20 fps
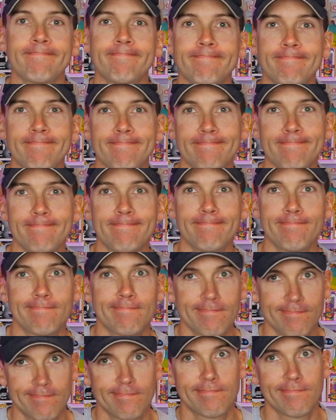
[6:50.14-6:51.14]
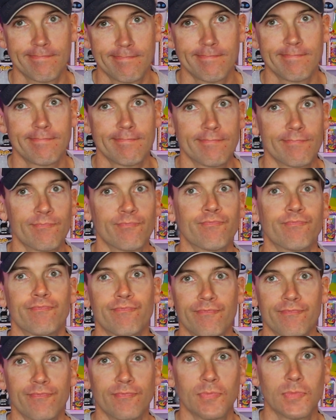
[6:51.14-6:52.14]

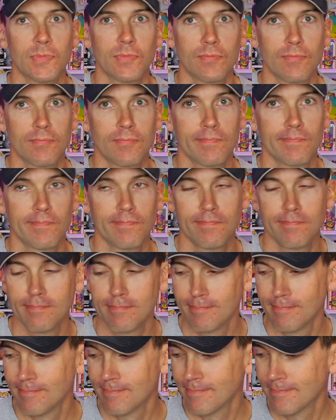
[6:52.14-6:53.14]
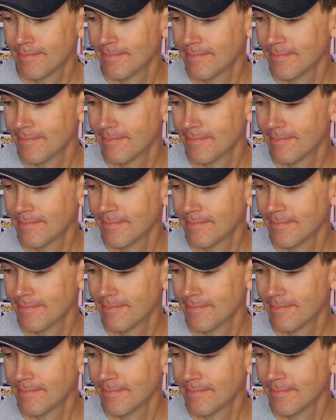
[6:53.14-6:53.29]
[no speech]